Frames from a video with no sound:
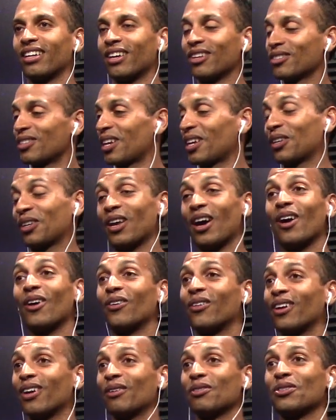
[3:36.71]
I was like,
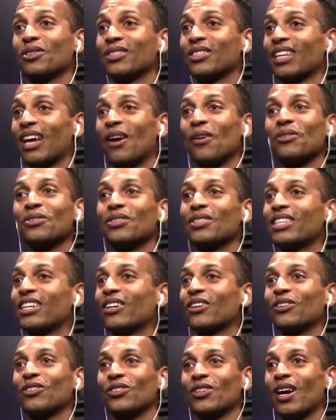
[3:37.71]
"No, I was just I was just
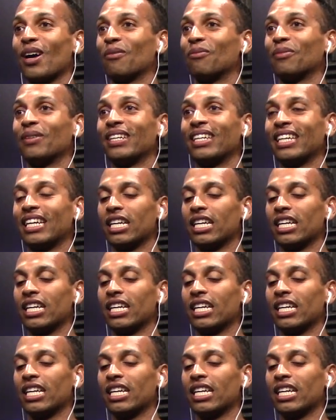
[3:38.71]
here to jump."